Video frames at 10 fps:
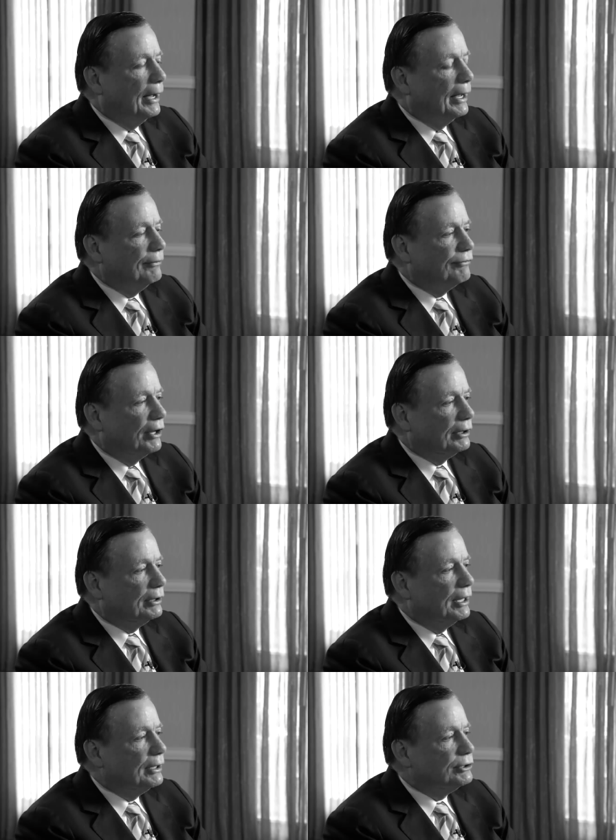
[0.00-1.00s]
I
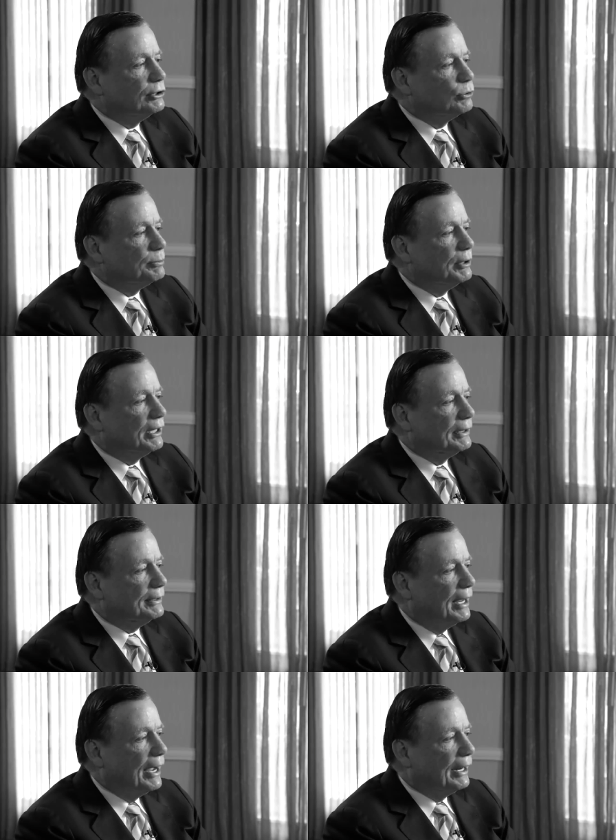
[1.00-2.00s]
felt that she was being
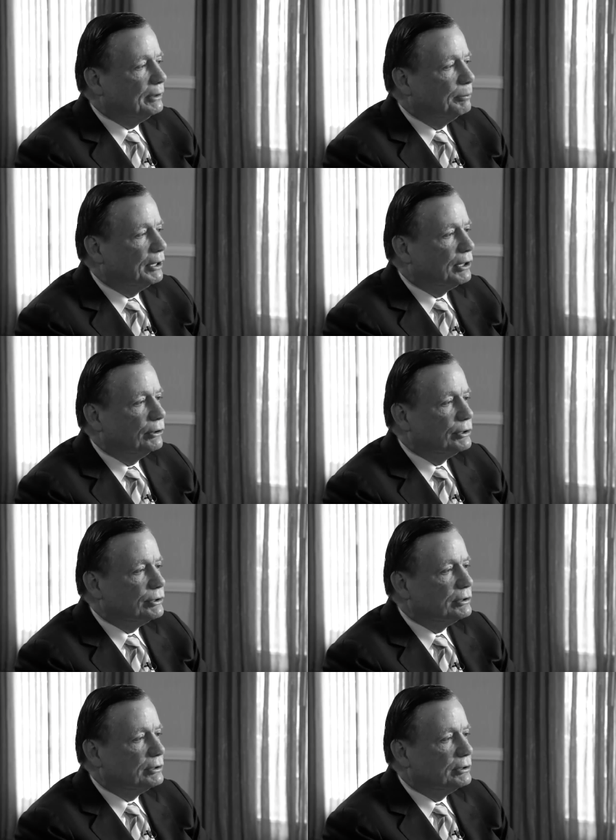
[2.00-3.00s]
attacked
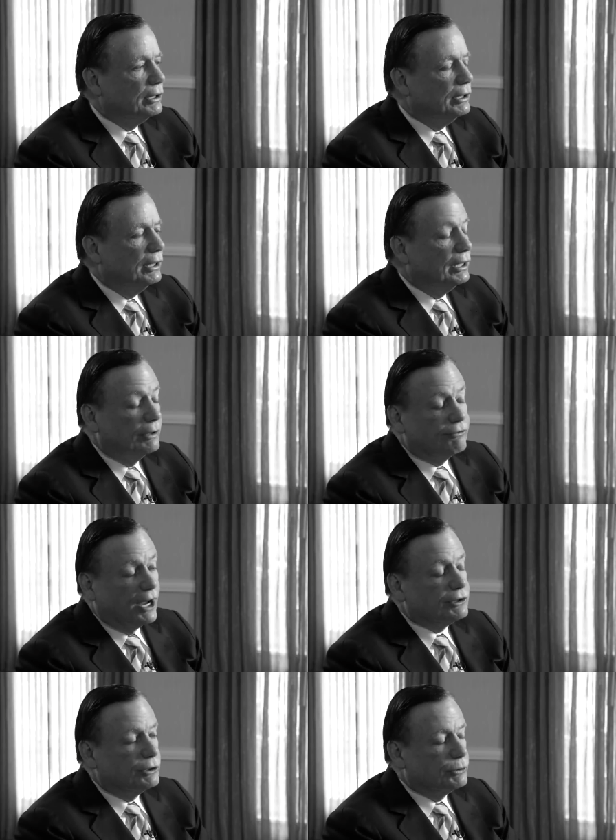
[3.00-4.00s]
because in
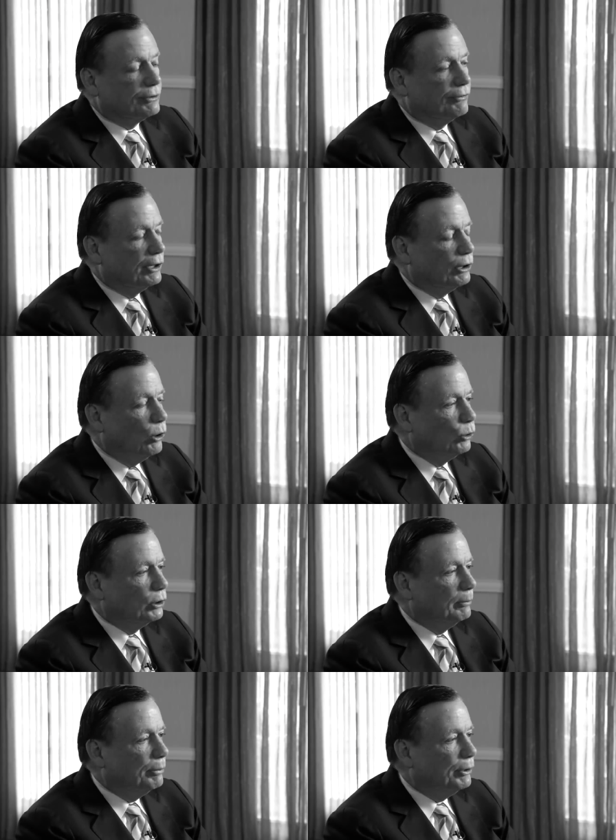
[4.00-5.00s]
fact, she was a very holy